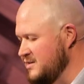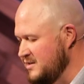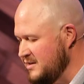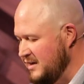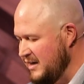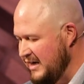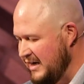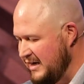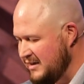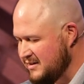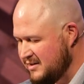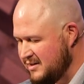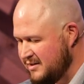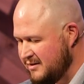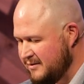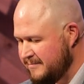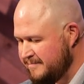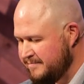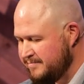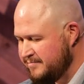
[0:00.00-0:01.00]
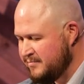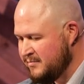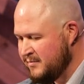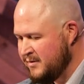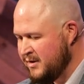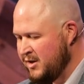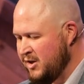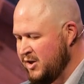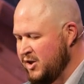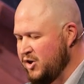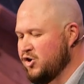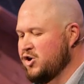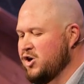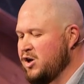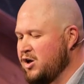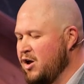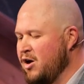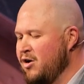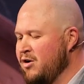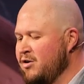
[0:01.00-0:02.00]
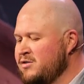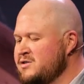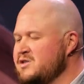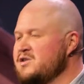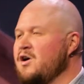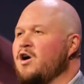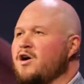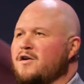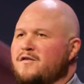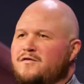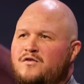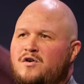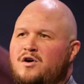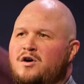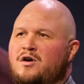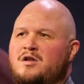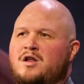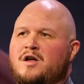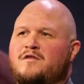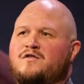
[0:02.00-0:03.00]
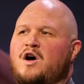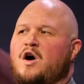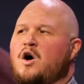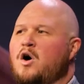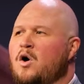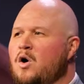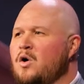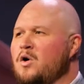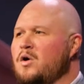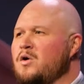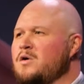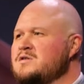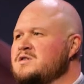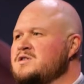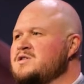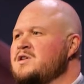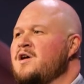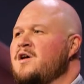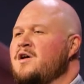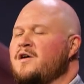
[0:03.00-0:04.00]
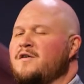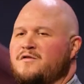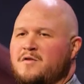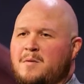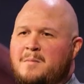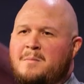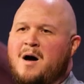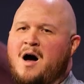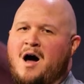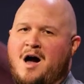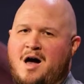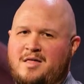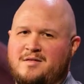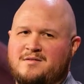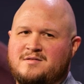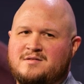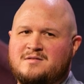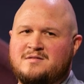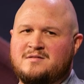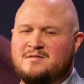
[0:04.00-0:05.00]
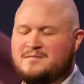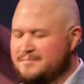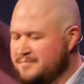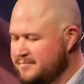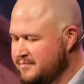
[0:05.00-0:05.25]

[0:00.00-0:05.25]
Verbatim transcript: is eat. Your clothes are full of holes from moths.